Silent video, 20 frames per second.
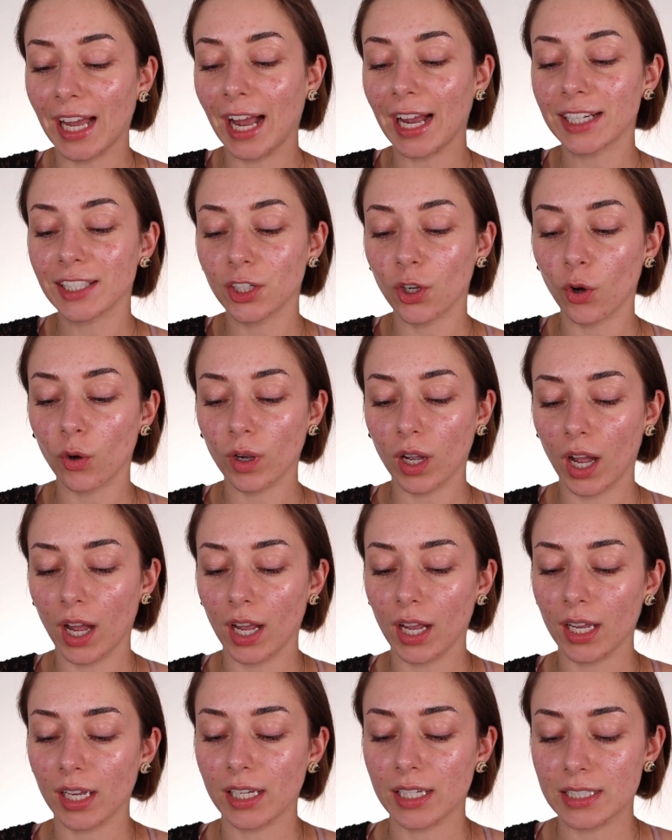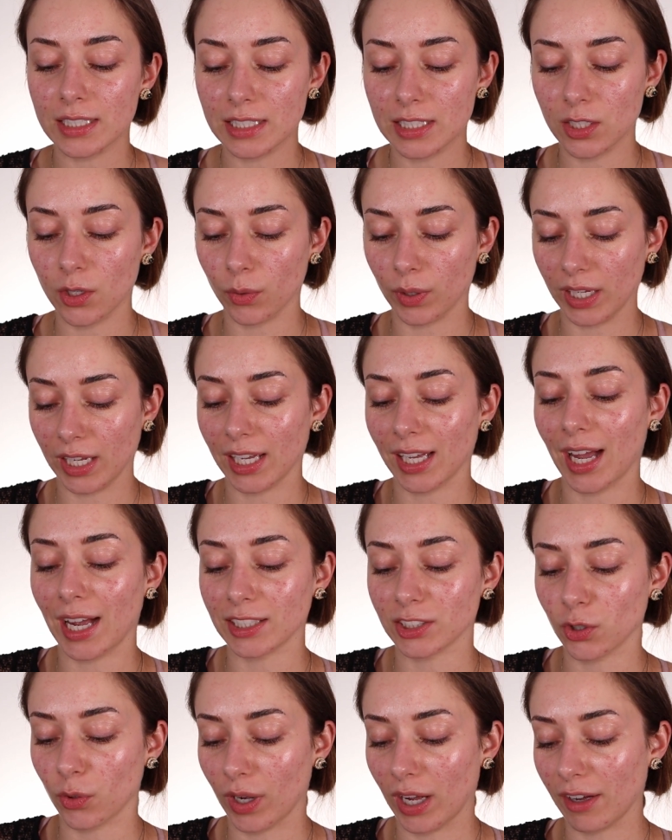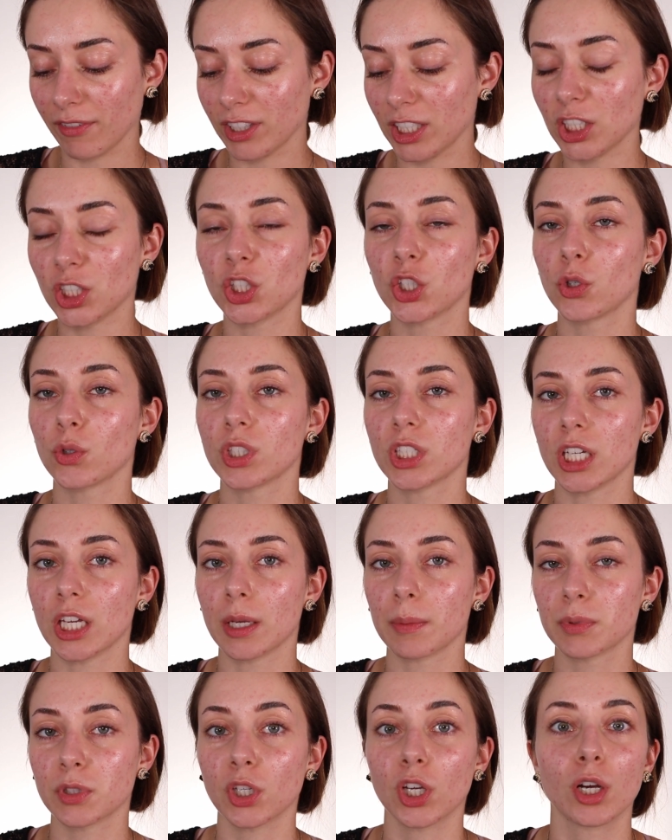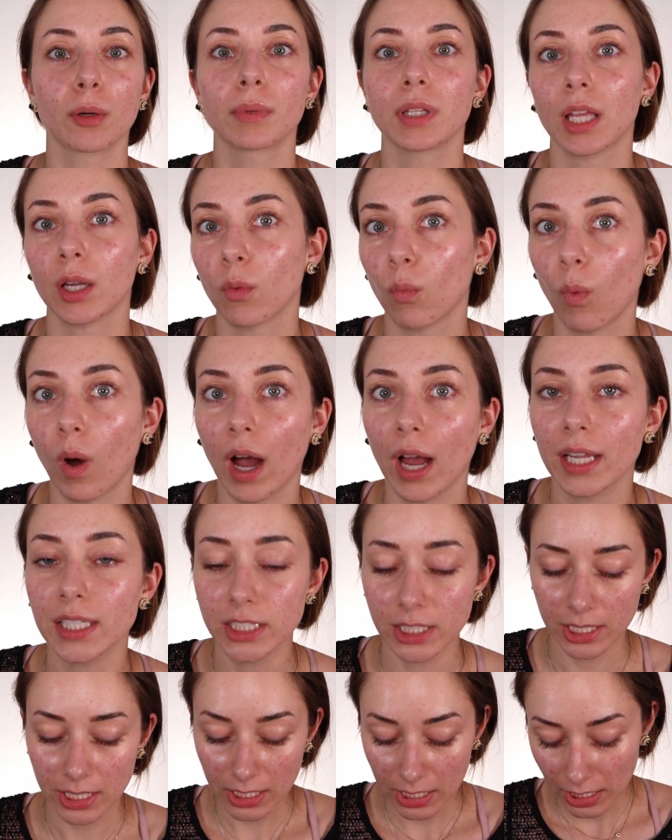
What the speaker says: I know, guys. Okay, I don't have any Q-tips. You're gonna be like, what?